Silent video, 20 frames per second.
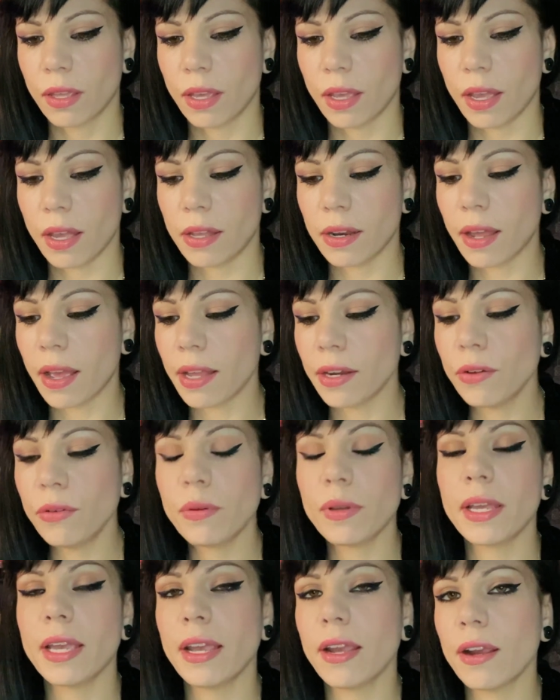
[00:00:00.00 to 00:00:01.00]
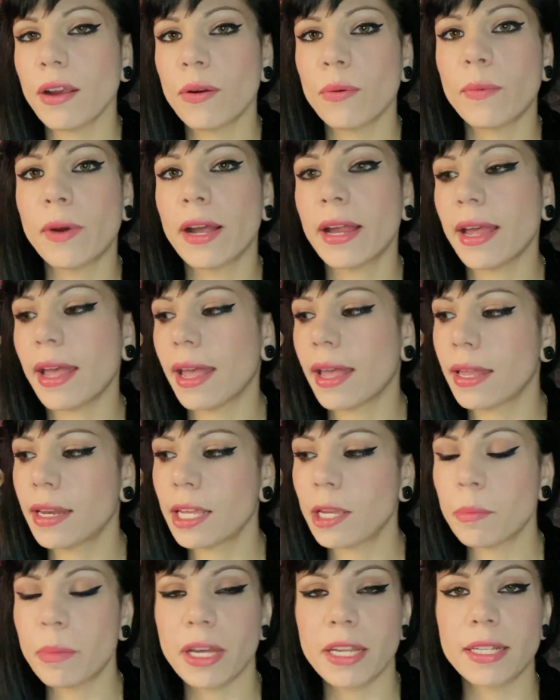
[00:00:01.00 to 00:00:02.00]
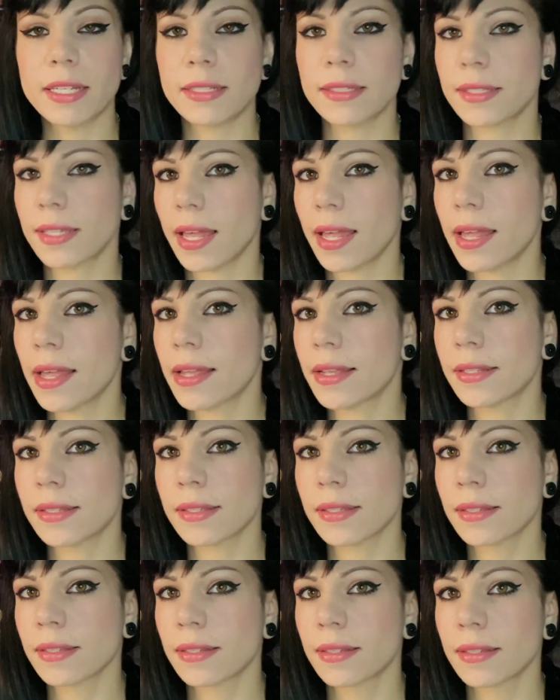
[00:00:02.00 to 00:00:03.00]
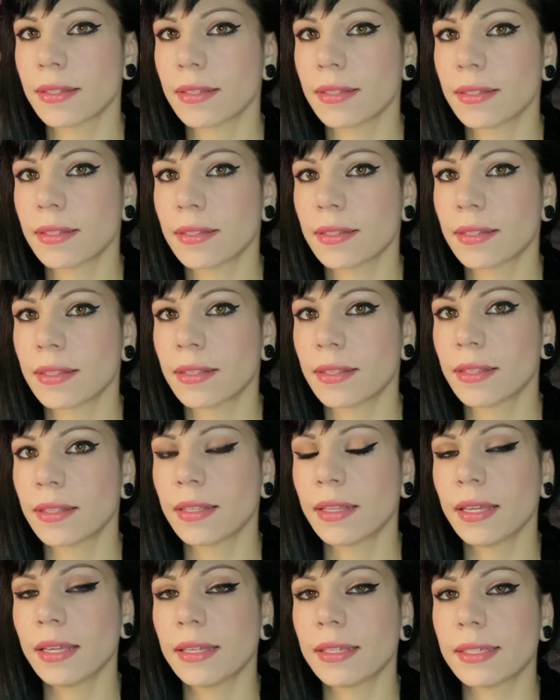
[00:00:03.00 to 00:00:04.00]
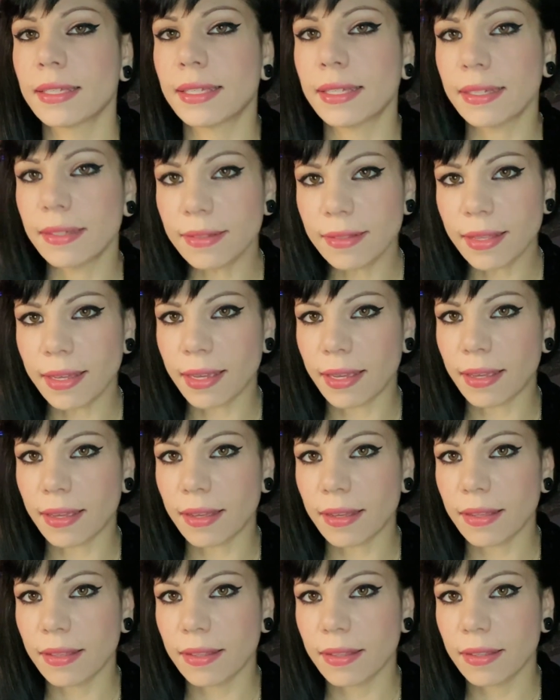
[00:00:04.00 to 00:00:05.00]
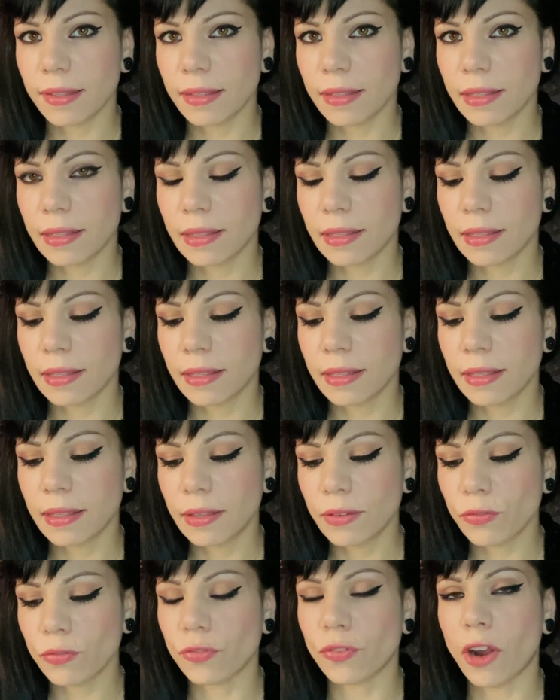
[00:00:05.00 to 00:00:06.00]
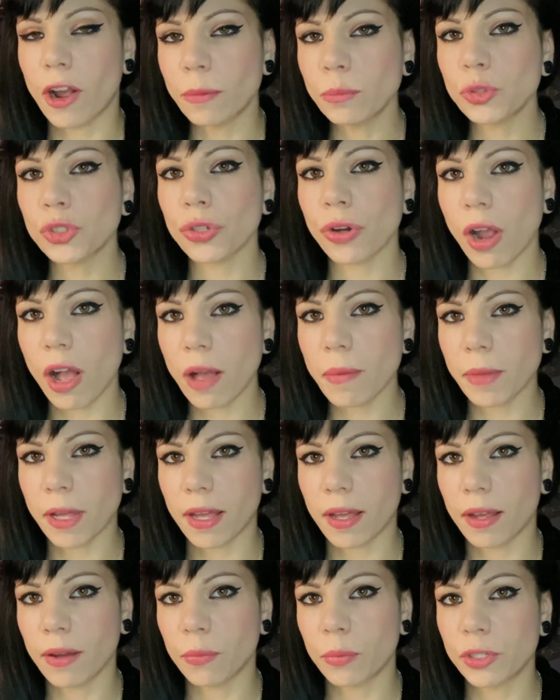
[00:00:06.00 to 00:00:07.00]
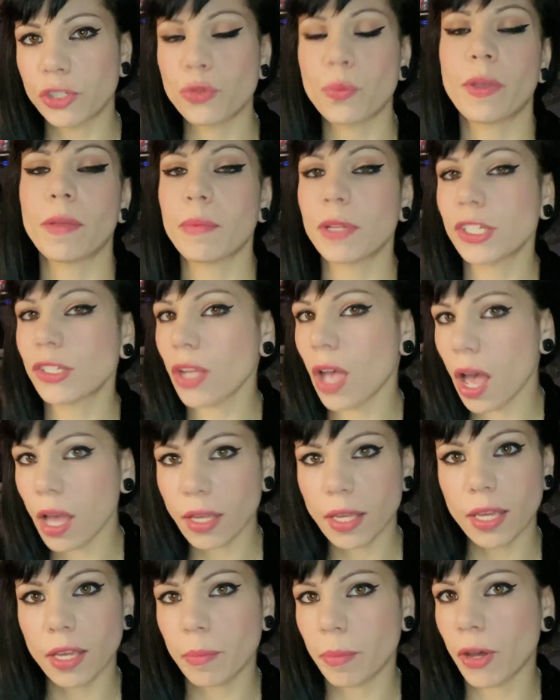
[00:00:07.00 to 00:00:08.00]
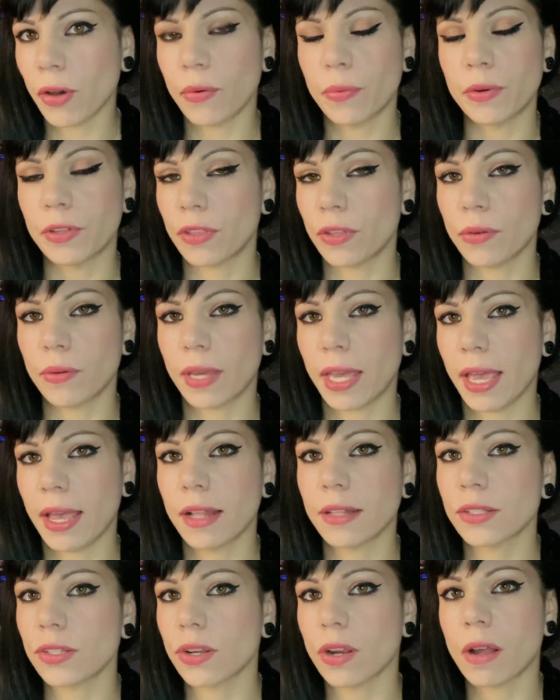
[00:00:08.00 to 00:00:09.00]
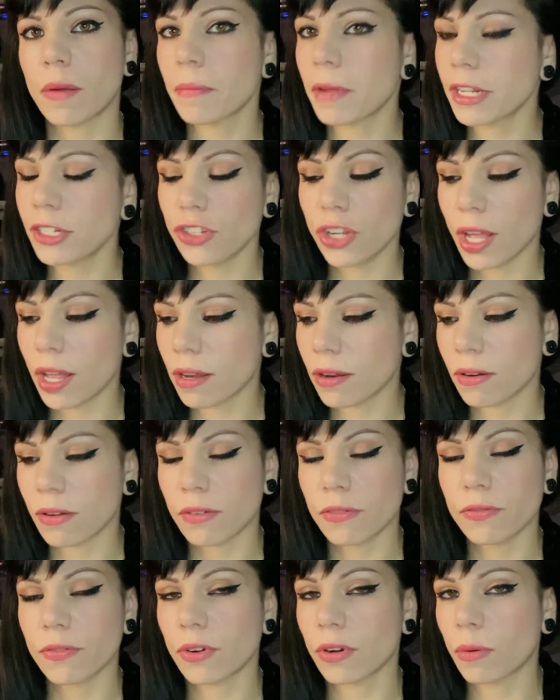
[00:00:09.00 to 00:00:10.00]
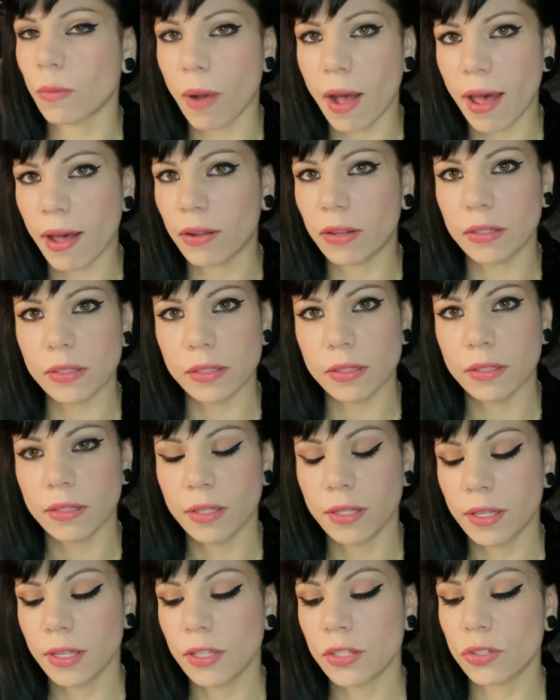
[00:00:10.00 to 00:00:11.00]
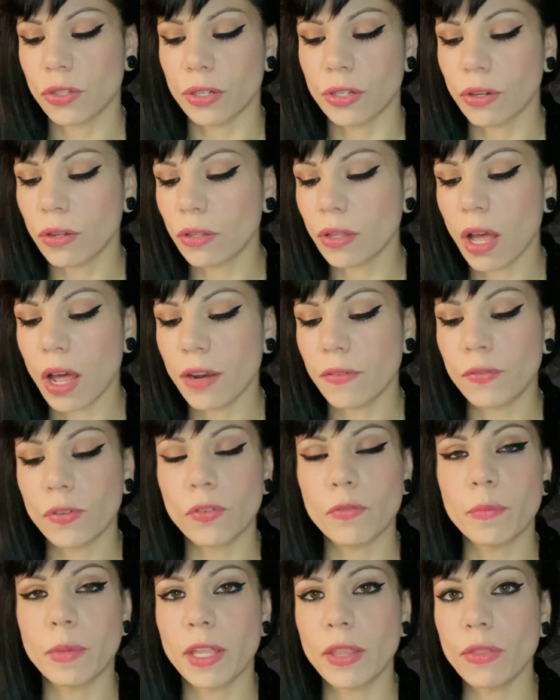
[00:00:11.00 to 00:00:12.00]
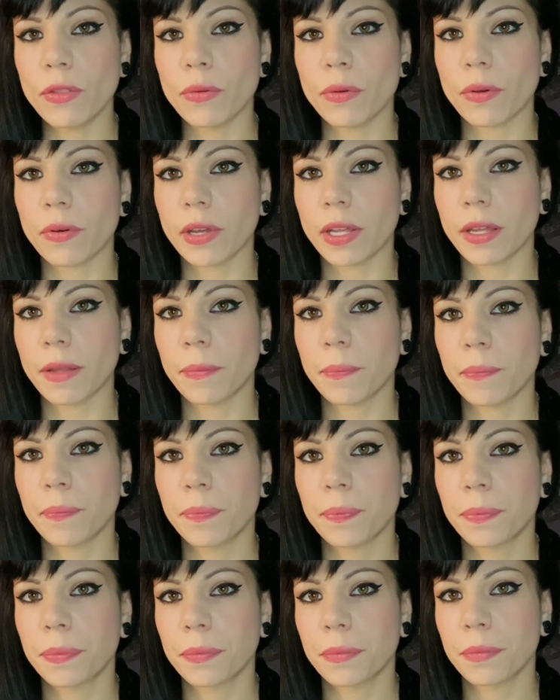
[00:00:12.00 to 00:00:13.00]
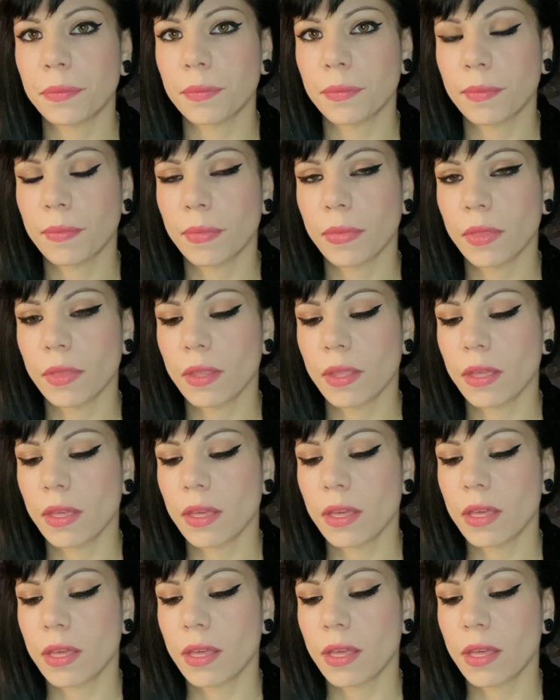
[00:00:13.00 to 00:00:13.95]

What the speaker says: And I don't care what anybody says. Healing from trauma, which we've been talking about with you, Cancer, on my channel for a while, so I know a lot of you have been through it,